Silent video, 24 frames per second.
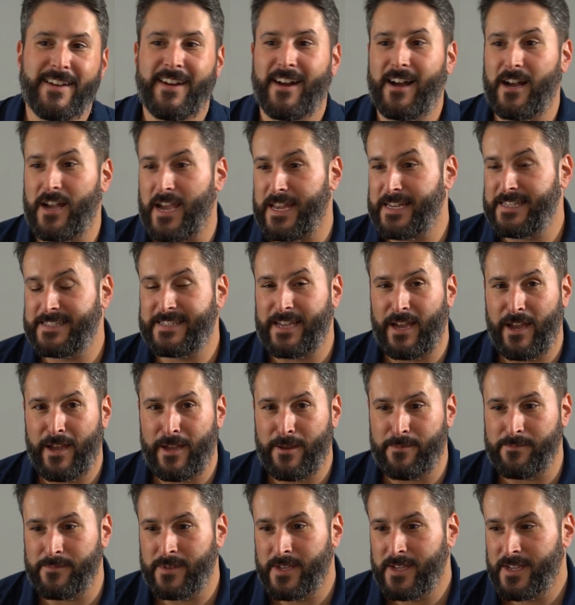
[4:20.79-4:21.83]

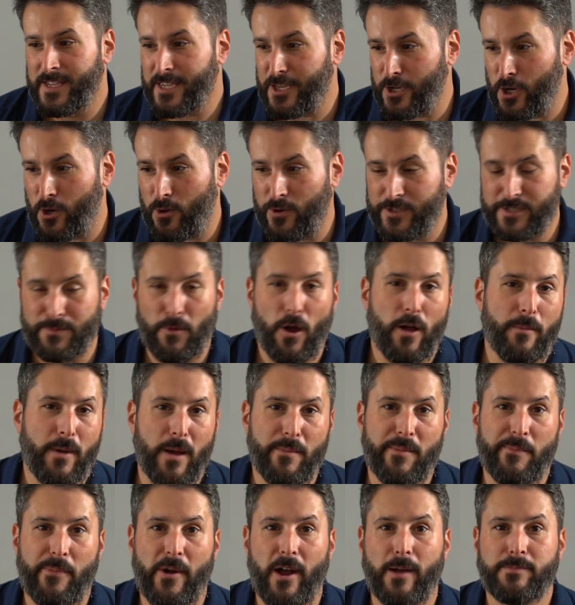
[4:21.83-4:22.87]
Anytime, a small
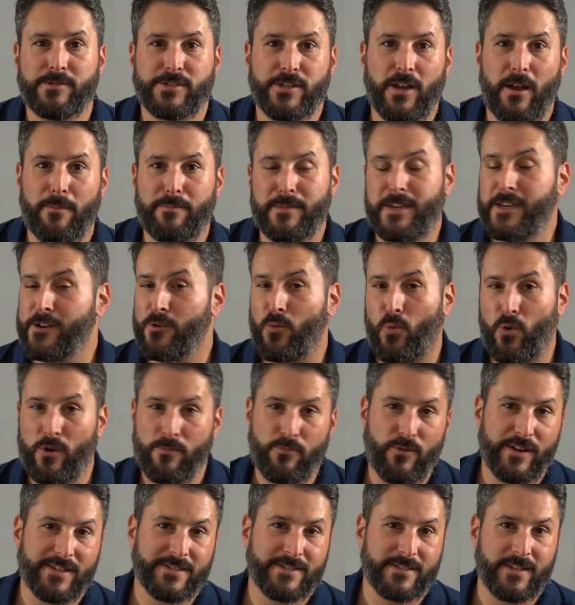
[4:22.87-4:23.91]
mom and pop shop needed a
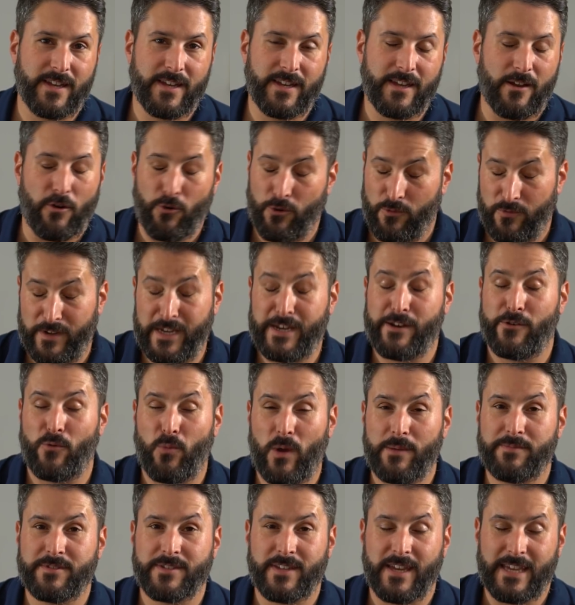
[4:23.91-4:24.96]
WordPress site or needed a
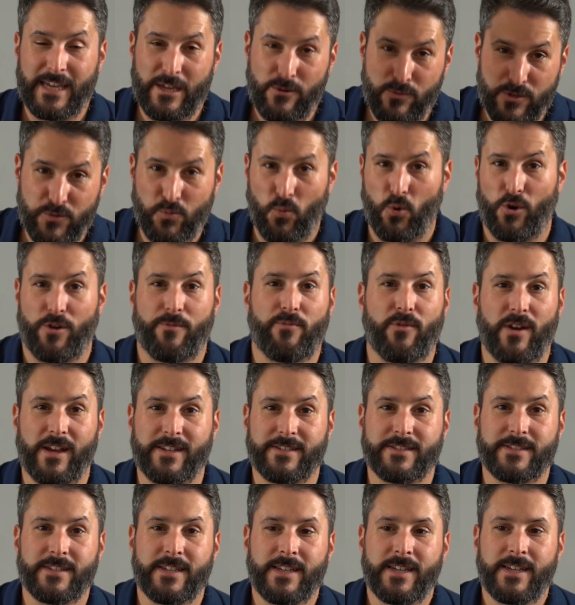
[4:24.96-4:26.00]
website, it was
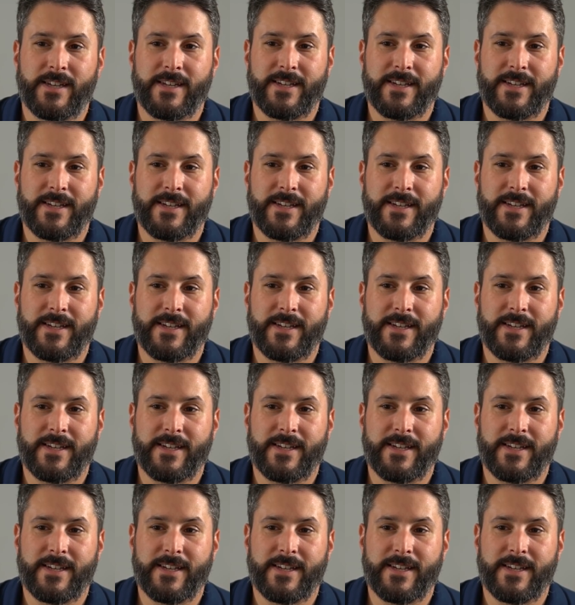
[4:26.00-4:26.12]
WordPress.